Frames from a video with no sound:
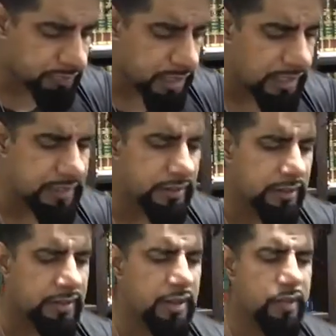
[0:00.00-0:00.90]
in
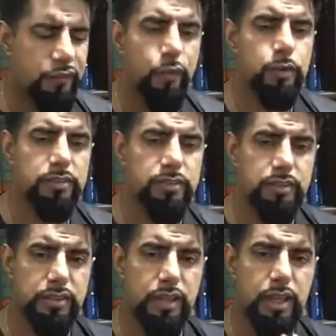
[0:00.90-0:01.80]
the 4
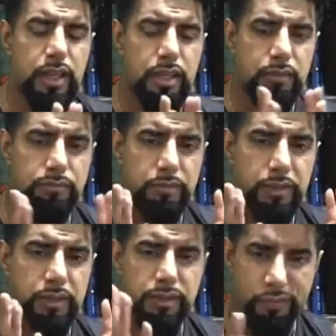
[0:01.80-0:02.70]
um,
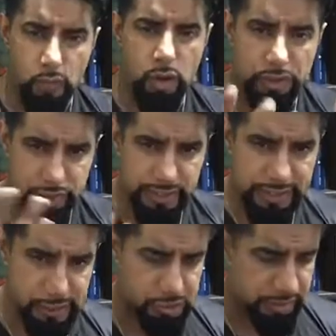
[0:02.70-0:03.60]
in the 400
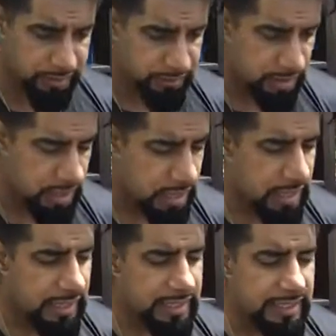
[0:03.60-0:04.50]
Hijris,
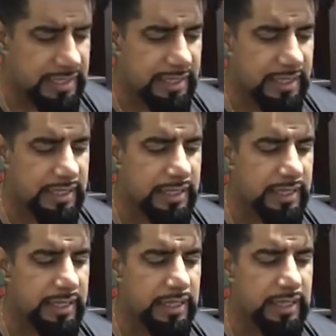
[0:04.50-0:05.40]
he
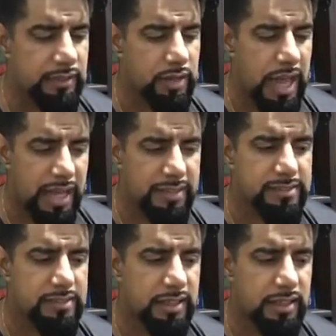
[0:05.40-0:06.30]

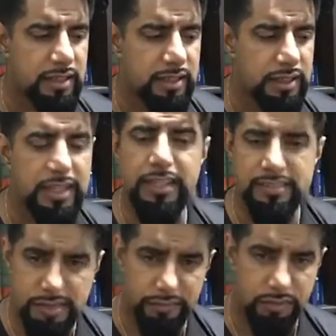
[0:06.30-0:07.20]
has he has
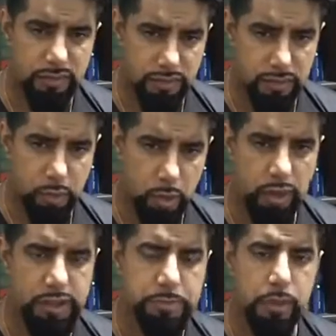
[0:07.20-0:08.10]
several
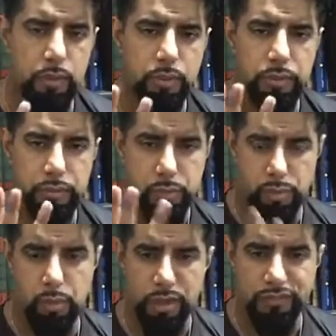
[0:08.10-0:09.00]
works, but
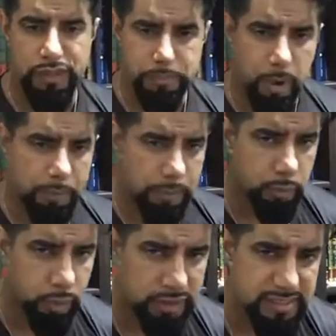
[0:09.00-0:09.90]
one of his popular
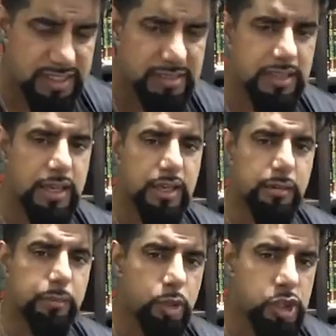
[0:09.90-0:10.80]
works is
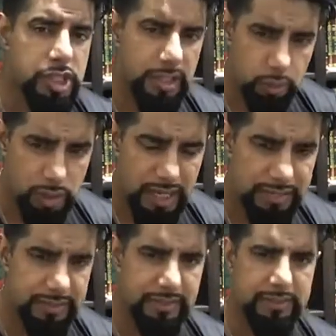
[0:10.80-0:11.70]
Mushkilul
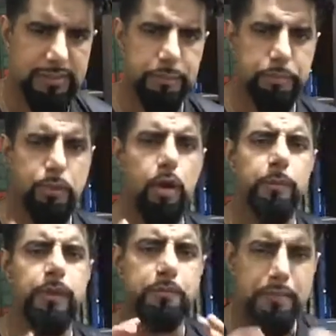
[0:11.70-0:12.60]
Hadith, the
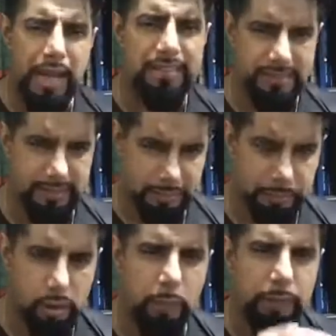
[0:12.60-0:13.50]
problematic,
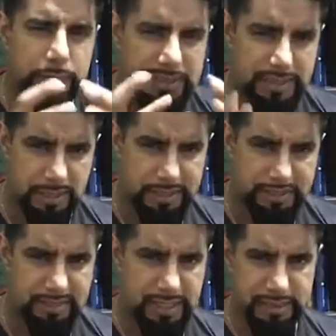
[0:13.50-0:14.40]

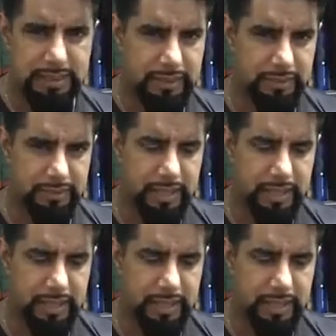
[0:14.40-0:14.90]
problematized Hadith,